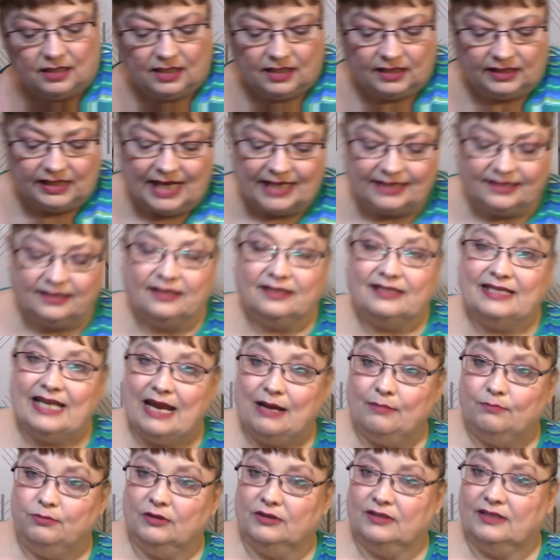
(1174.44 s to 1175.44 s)
Lots of
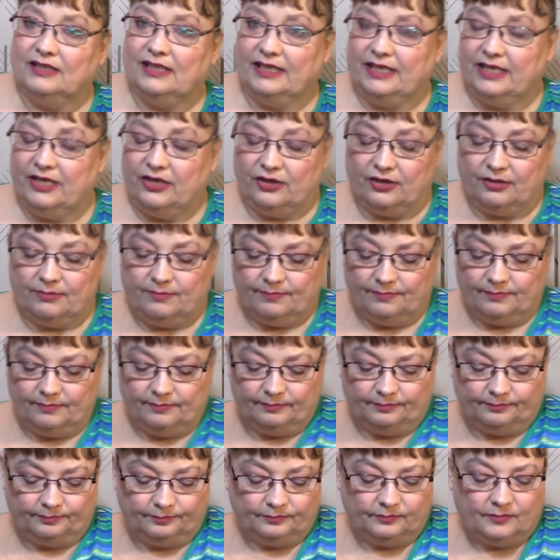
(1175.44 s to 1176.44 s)
samples in here.
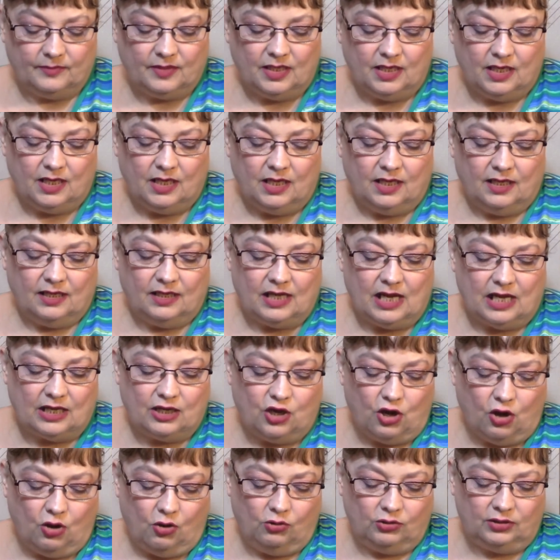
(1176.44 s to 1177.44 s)
A
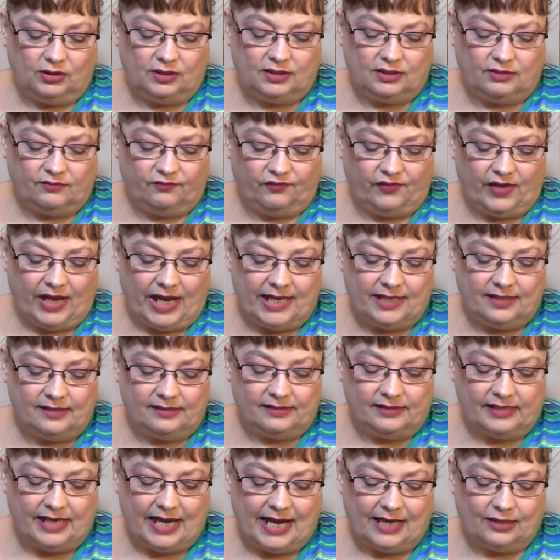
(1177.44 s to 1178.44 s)
Coats
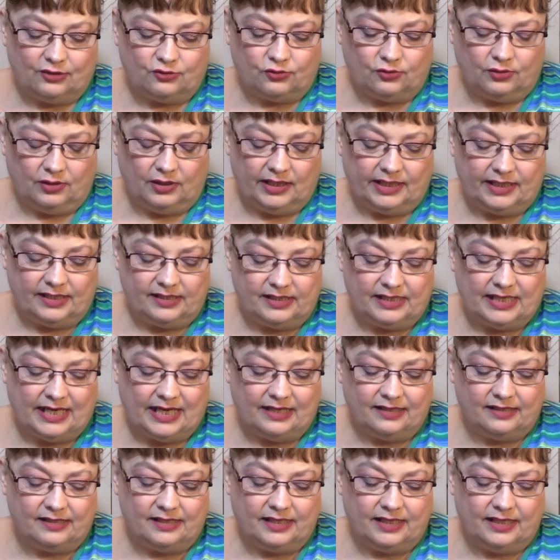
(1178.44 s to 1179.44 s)
Face Naturally
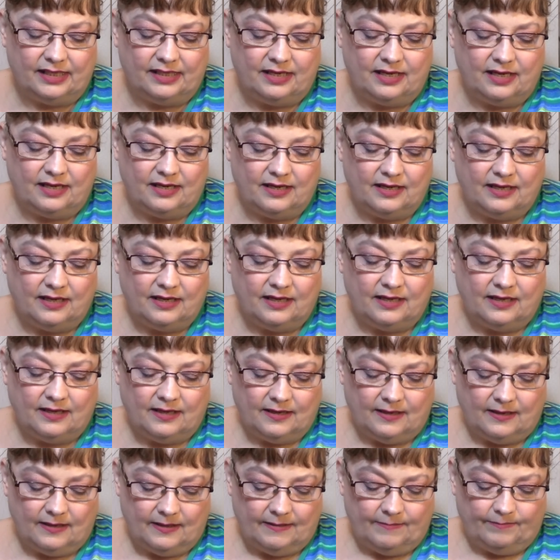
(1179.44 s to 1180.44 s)
Tinted.
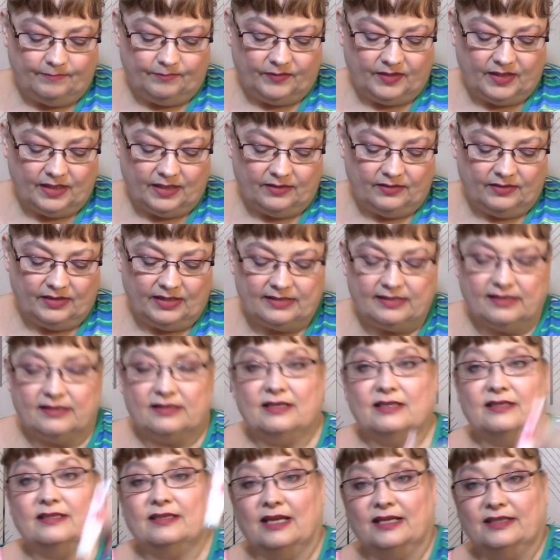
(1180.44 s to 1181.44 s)
This is a
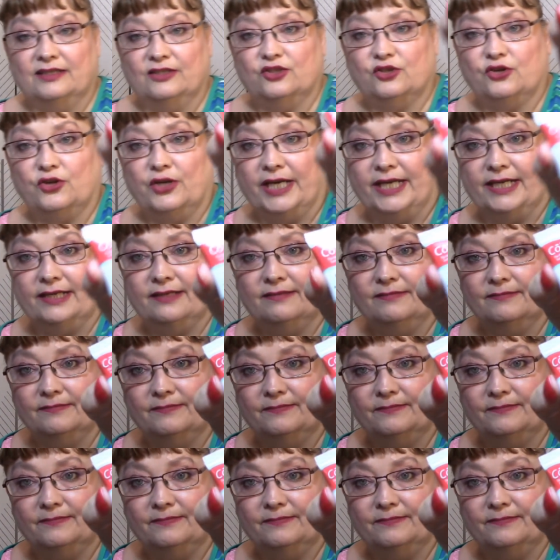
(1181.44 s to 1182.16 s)
sunscreen.